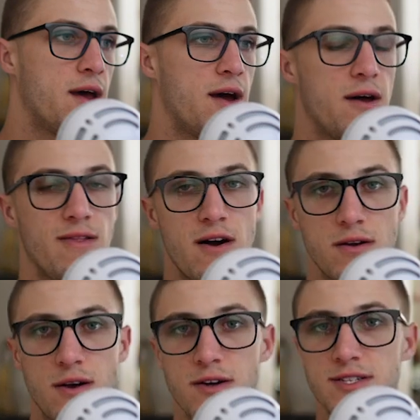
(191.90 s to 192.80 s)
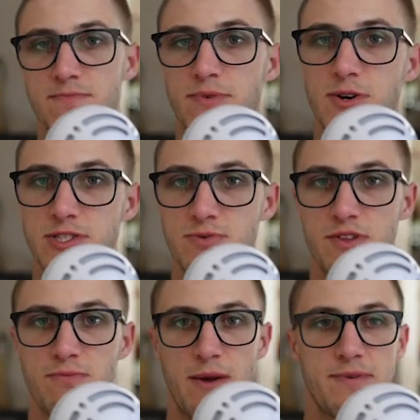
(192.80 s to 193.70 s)
calls and puts
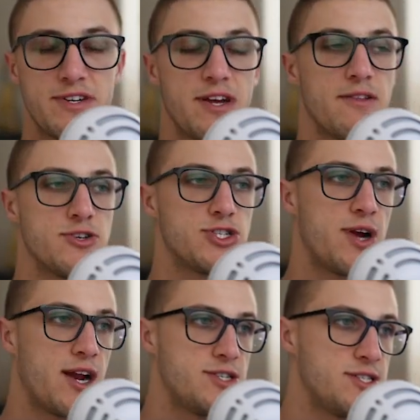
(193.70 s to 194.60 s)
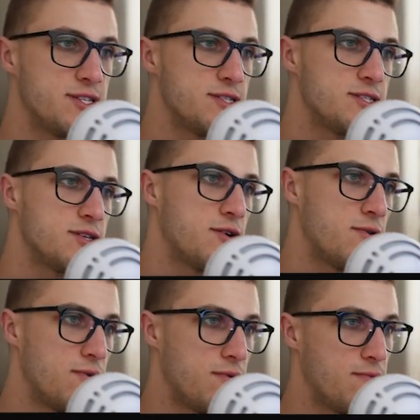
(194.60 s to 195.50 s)
with my particular strategies, and
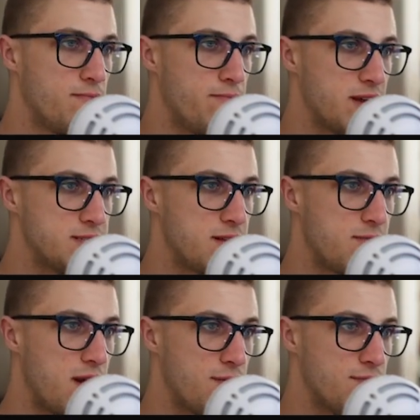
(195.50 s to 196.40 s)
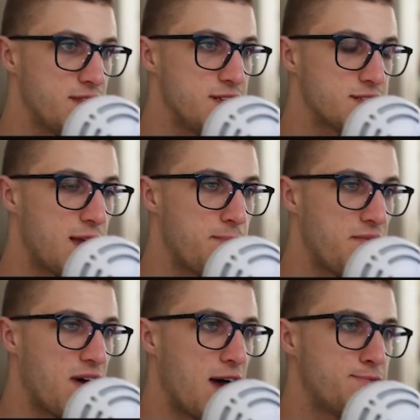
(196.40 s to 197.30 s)
so messing around with these type
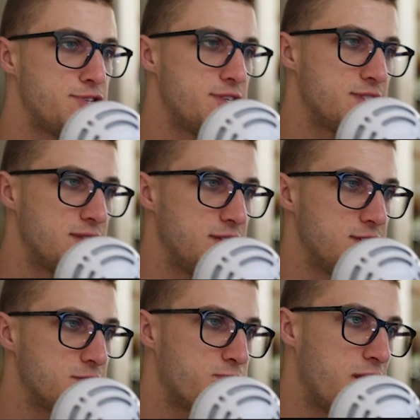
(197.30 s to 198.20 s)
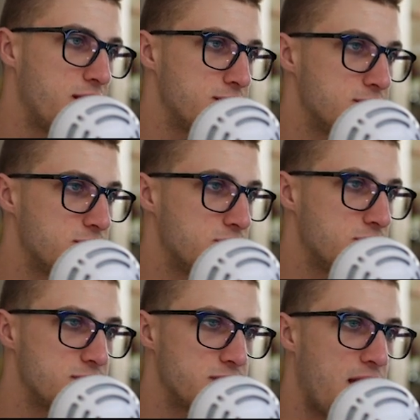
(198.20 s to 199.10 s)
of options and these spreads is
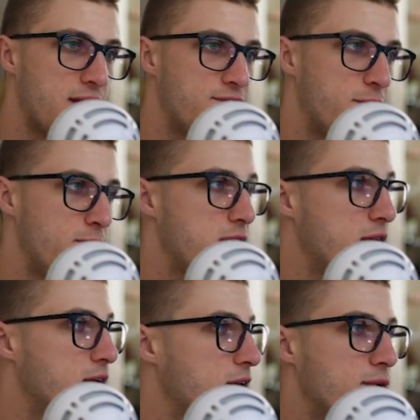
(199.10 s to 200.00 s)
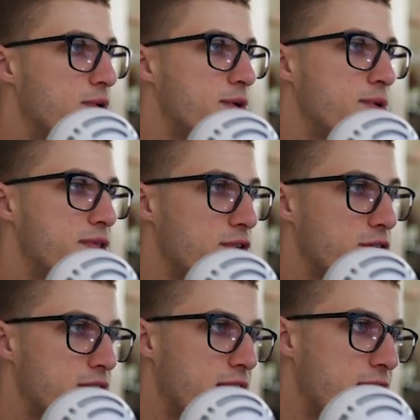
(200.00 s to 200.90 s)
just not for me. When we
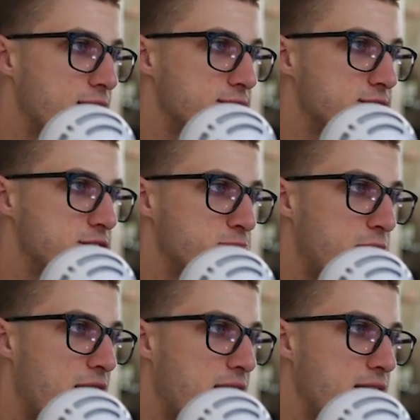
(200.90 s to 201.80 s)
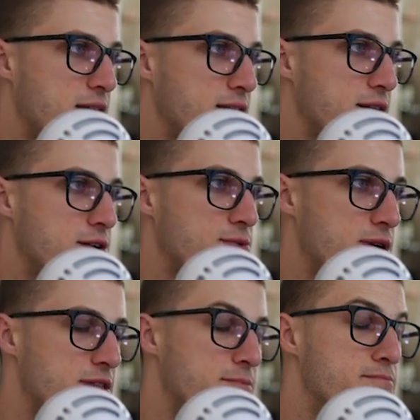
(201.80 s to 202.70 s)
look at SPY,
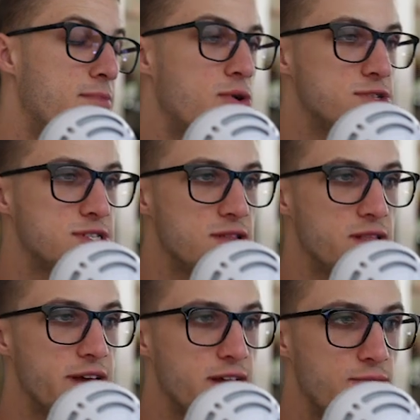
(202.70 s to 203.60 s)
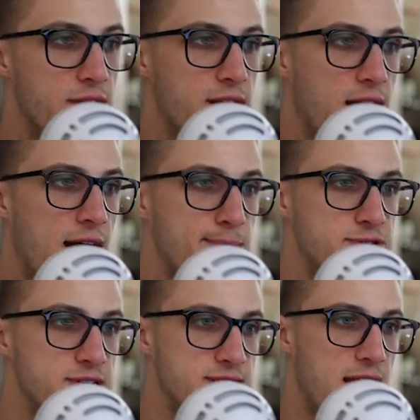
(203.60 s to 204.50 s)
one of the most liquid
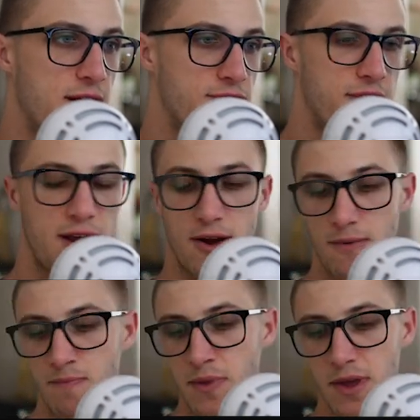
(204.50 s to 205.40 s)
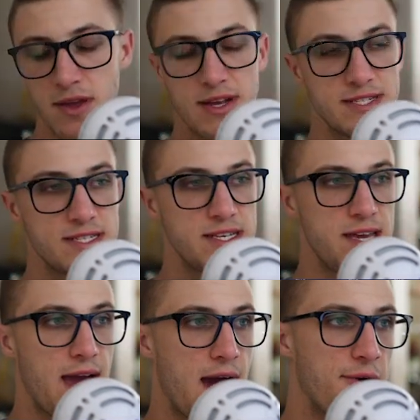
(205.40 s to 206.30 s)
options out there, you can
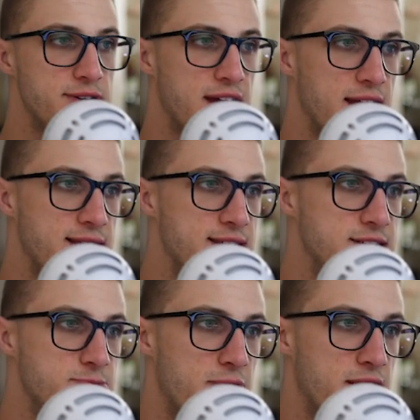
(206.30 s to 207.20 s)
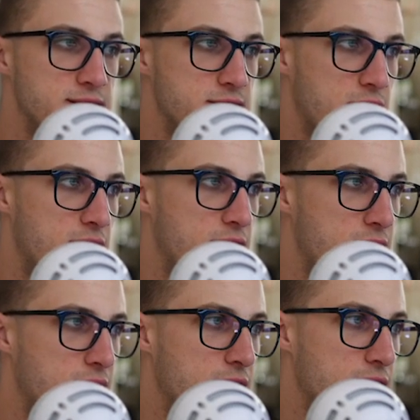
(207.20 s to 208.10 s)
see how tight these spreads are.
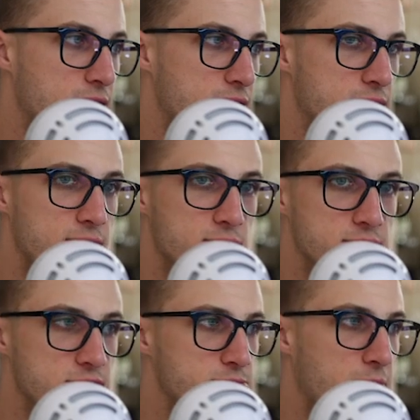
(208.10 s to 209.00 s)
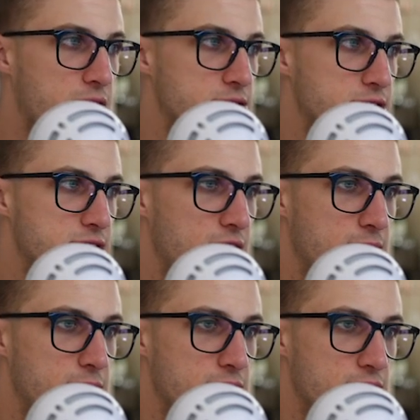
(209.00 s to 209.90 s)
Those expired
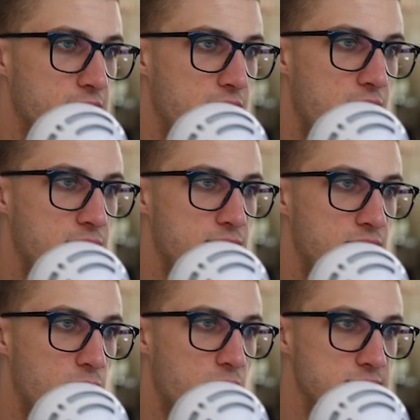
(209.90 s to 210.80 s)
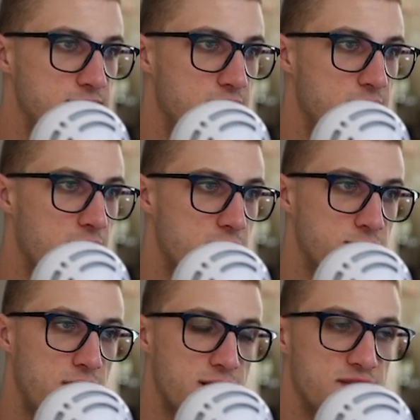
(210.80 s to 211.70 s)
today, but looking at even Wednesday
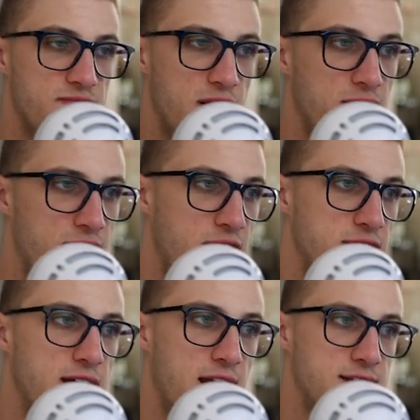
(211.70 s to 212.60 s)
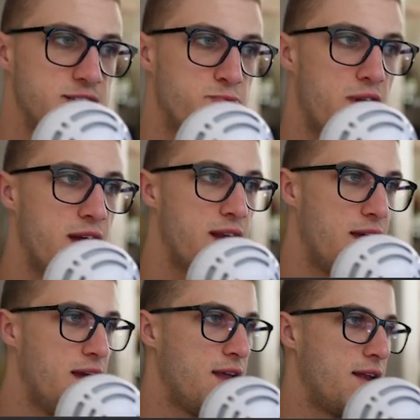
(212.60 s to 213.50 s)
contracts, very, very tight spread.
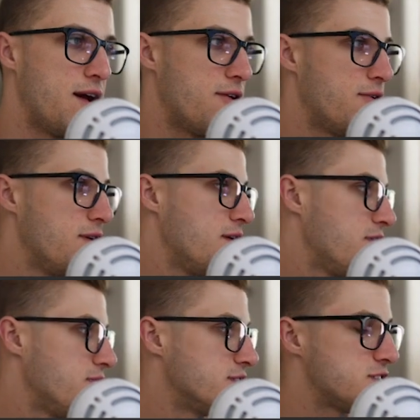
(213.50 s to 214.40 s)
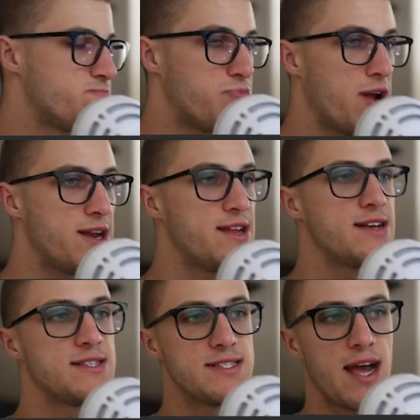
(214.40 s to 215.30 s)
Now, the spread
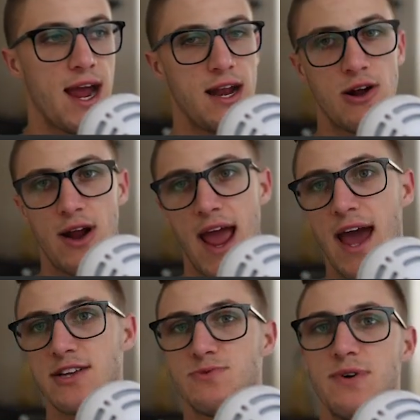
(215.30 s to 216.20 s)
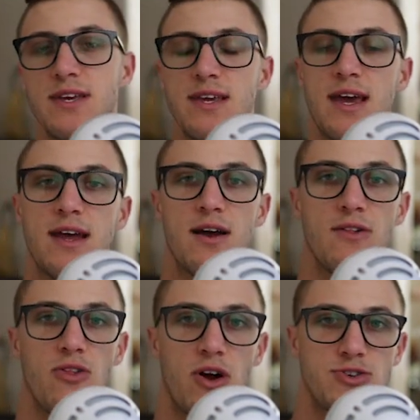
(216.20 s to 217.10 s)
gets tighter as we get
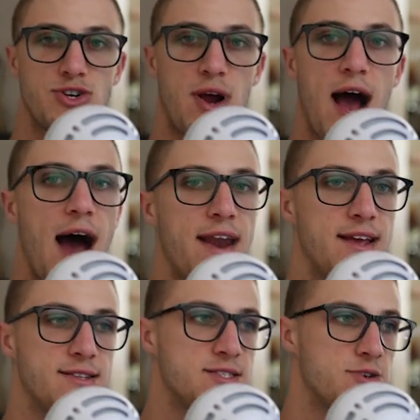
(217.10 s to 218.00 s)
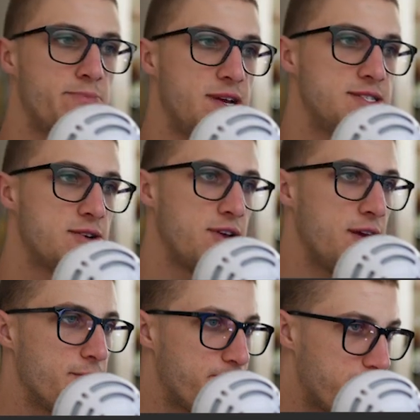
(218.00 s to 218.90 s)
a larger audience. So
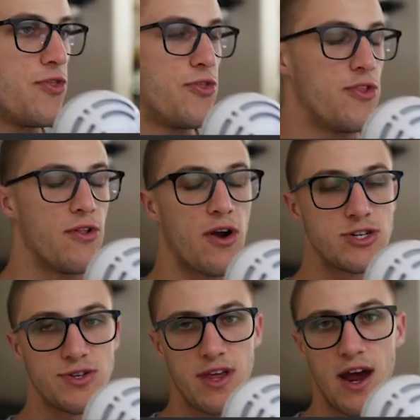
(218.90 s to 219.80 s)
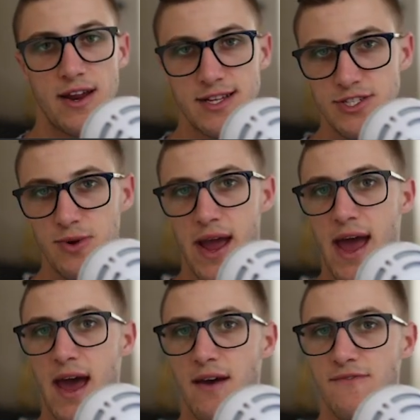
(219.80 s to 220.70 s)
basically, the larger the audience you
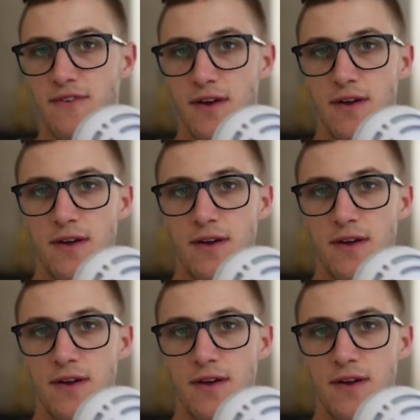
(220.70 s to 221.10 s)
have,